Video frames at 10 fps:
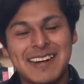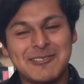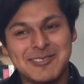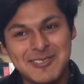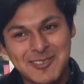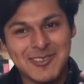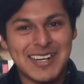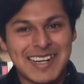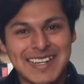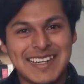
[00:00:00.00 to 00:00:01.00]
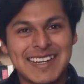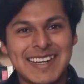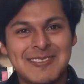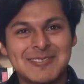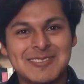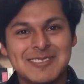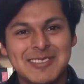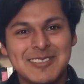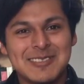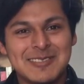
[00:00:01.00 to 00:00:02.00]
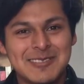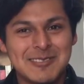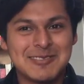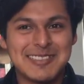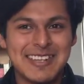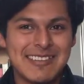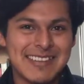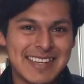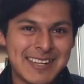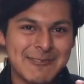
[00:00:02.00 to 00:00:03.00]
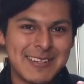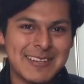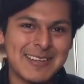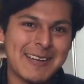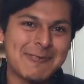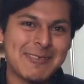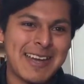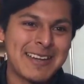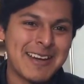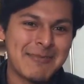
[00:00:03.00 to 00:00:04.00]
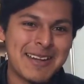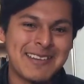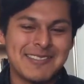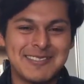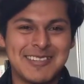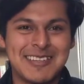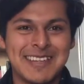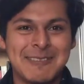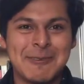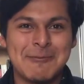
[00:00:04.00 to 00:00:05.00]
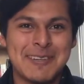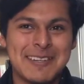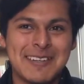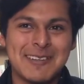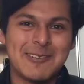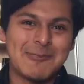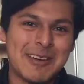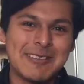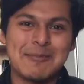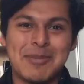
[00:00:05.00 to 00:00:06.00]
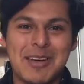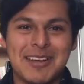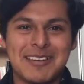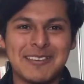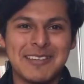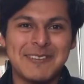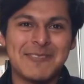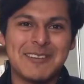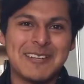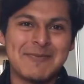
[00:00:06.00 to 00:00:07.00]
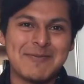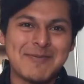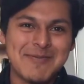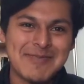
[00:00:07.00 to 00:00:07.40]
was crying, and I was so scared that I got my other dog, and we went around the block looking for him.